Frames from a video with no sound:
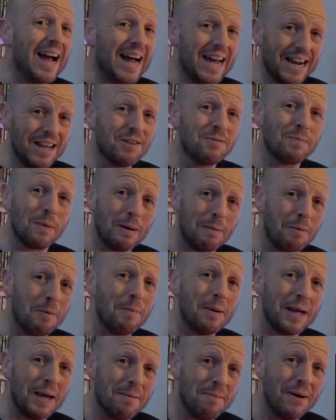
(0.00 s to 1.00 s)
And it's
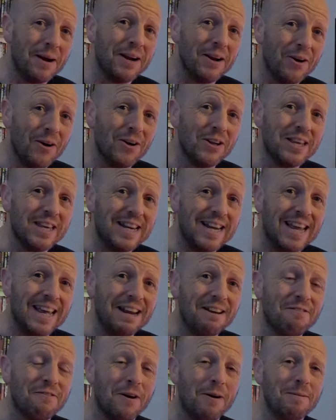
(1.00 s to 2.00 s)
probably about all you
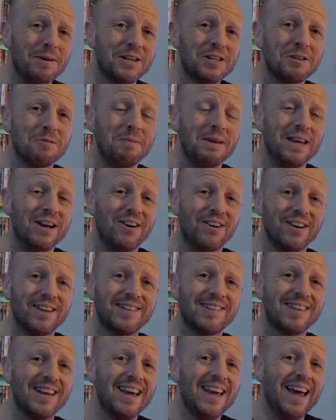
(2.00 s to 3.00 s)
need from it, to be
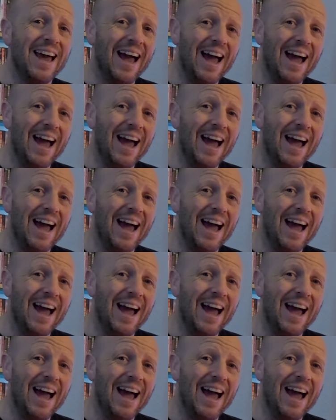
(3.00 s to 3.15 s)
honest.